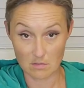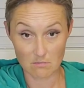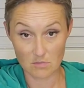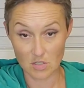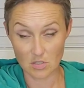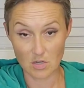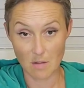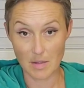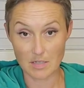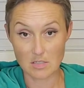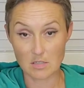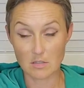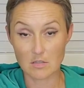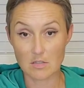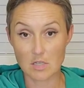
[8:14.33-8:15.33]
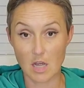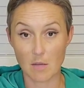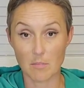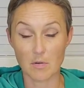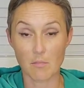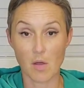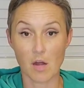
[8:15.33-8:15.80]
two-dimensional, top
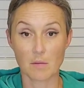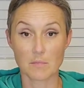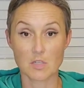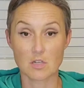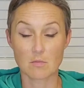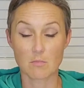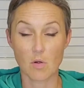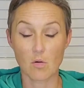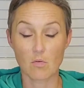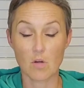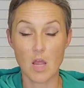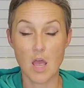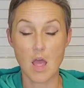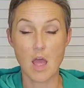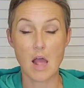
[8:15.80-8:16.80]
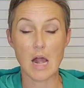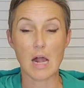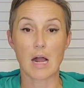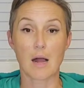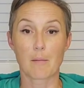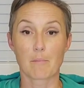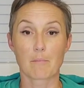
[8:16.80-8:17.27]
and the bottom to your bone,
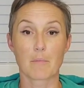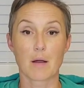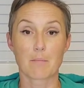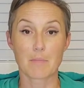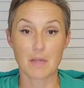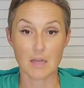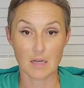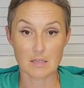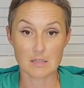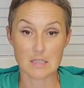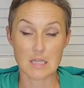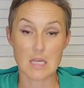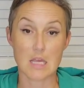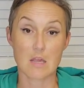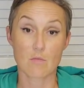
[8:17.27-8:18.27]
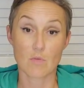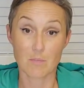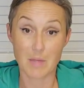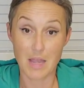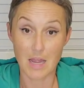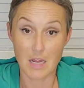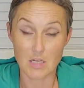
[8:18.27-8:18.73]
um, but because the
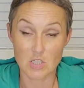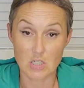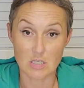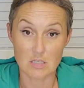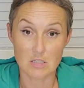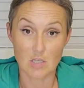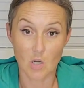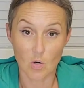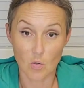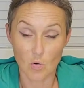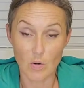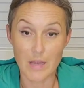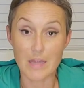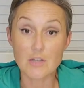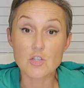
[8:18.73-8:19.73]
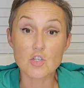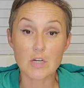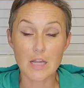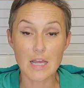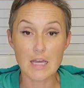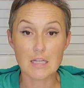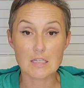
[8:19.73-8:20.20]
rib cage is so
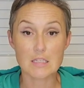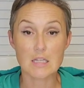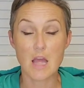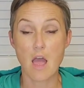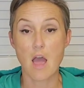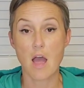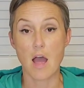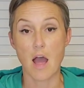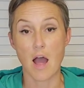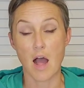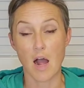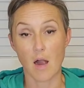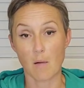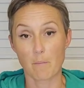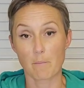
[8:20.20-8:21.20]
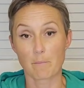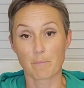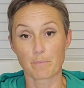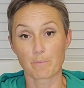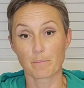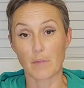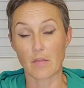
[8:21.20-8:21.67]
intricate, um,
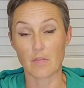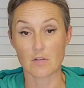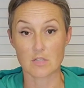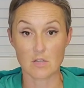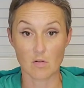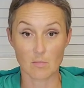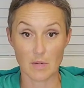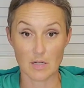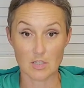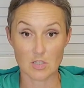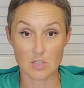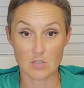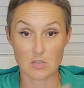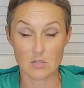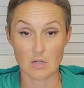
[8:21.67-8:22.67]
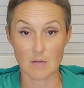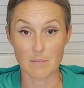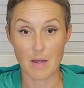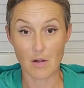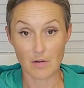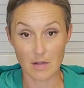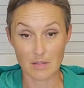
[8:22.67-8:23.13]
and there's so much
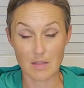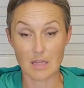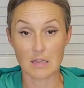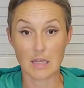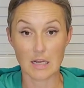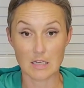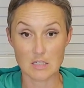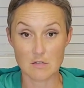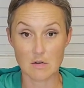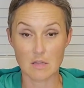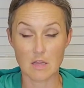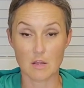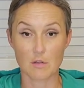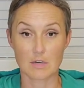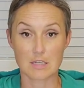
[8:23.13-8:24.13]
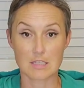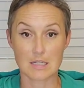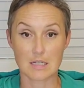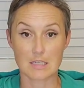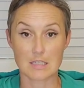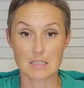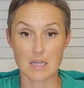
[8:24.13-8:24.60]
about it, they like doing the three
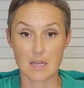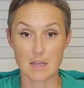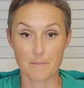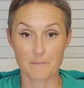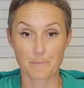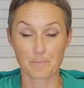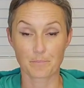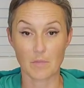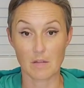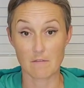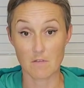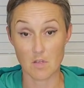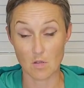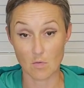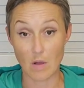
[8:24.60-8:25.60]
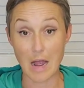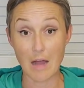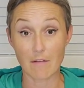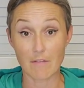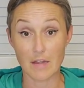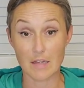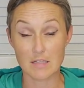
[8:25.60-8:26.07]
sixty view
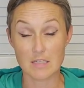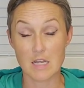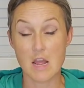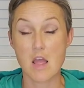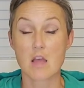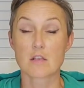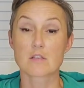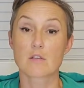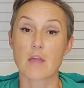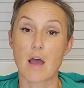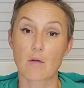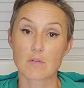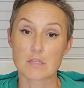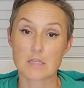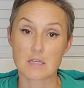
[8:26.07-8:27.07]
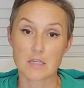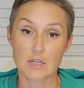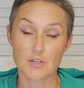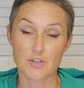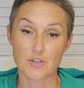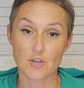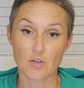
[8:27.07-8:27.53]
of it. So that was an
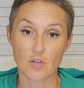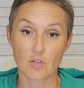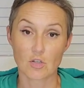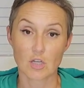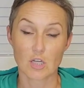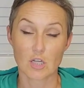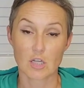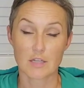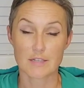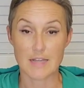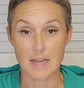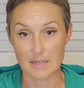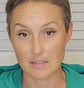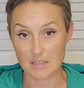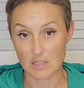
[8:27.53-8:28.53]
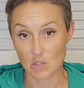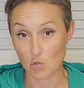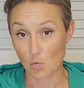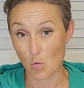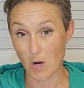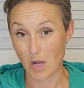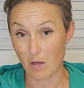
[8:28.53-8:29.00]
additional ten to
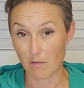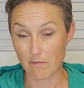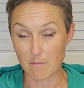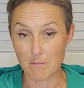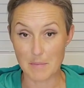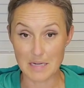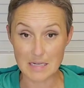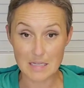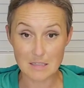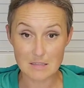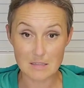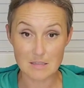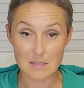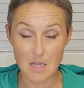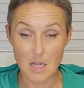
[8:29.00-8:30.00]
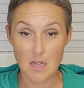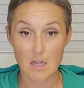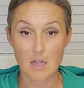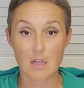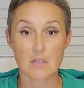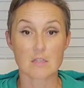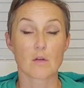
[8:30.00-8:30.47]
twelve minutes.
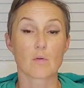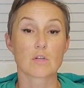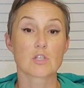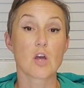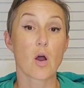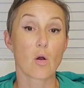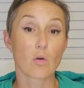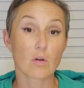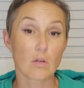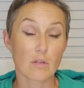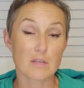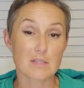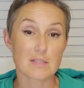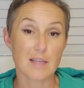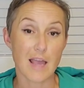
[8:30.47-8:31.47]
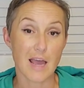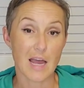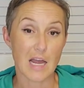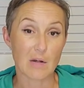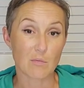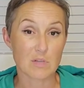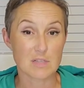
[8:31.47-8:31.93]
So in total, the
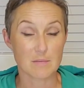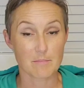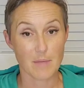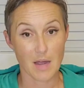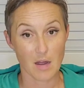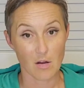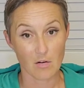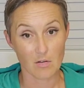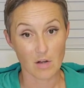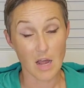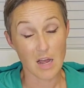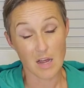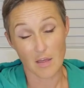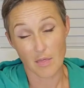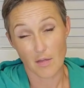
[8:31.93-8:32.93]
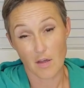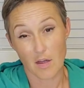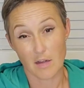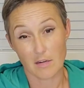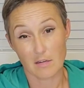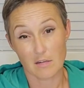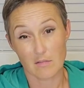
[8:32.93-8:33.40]
scan was about, I
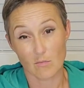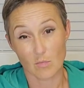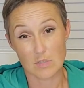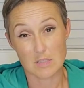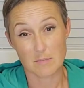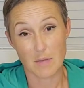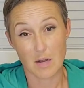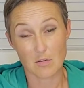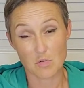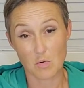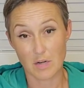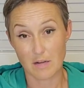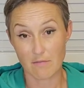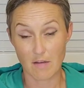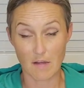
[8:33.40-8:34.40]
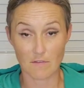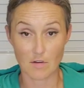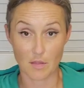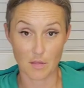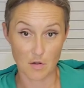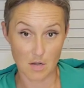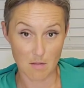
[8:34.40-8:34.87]
thought, was about twenty-five to
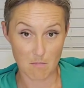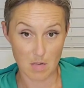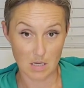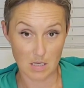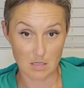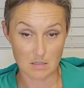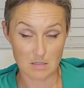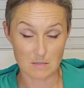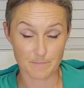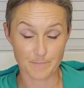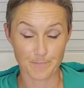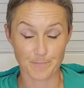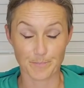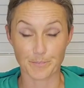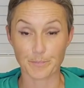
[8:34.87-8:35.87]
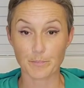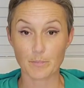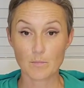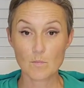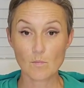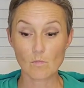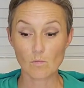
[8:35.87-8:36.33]
thirty minutes.
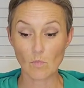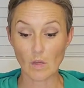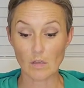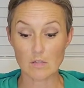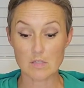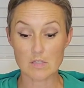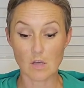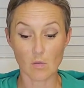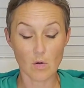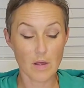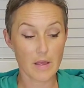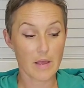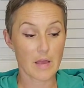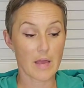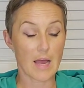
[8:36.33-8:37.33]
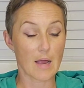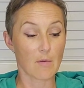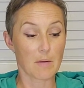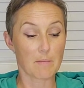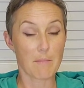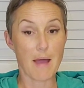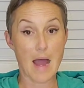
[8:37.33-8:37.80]
So I
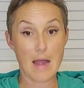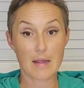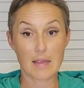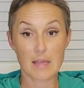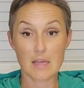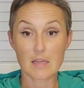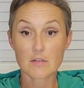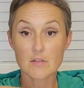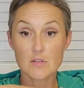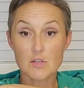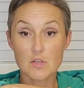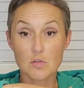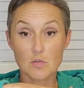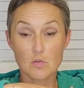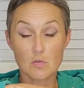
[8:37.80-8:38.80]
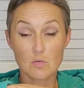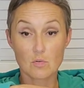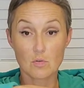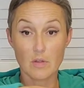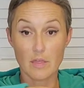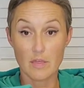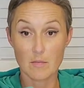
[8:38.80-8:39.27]
went back
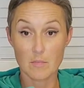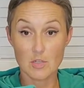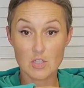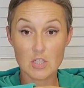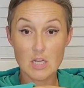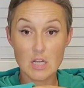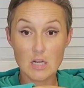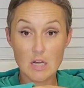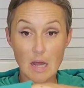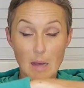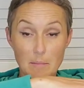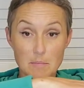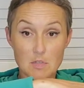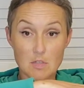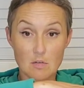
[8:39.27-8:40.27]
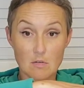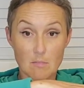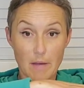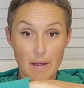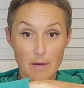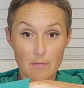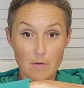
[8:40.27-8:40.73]
into the machine up to
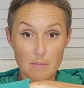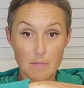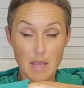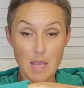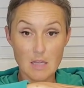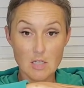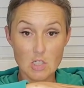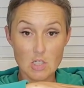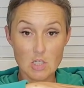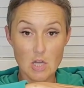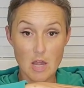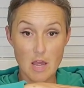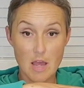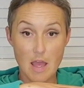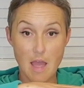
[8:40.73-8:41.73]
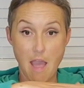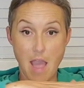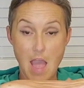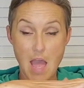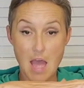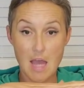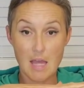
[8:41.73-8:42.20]
my rib cage,
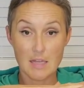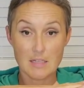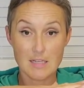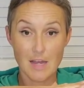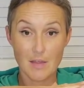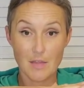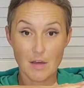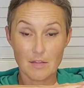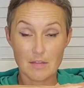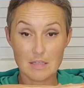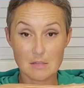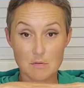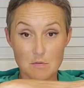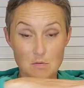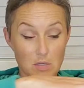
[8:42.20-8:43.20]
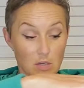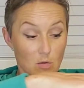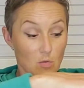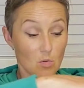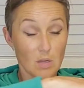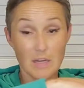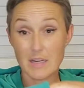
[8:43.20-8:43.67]
and I thought this was really
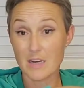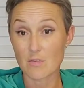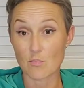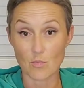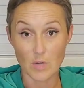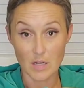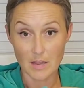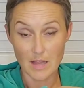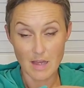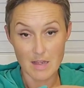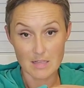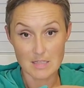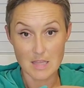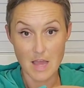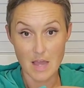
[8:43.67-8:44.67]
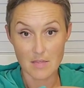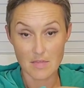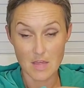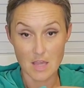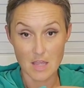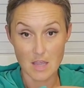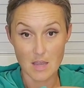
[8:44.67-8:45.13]
cool. I didn't realize that
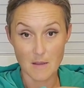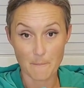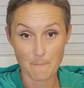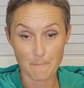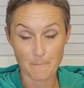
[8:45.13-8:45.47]
the